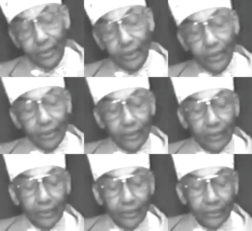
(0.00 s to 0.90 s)
Shall
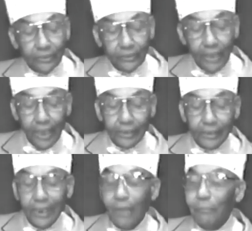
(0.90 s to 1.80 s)
not be
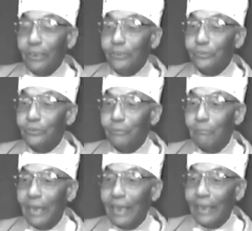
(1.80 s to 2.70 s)
remembered,
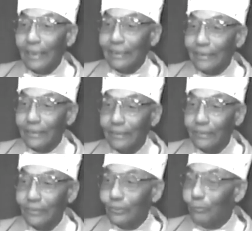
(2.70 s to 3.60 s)

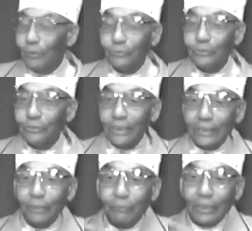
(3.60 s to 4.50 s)
Now come
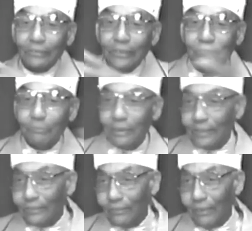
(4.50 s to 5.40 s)
into
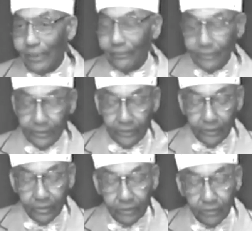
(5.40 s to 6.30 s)
mind. You
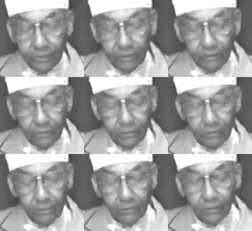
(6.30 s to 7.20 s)
won't think
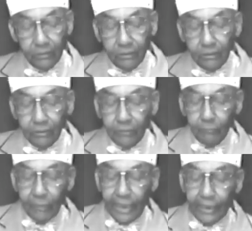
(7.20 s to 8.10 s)
about this place
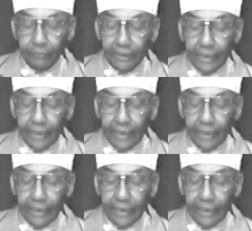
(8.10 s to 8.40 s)
around here.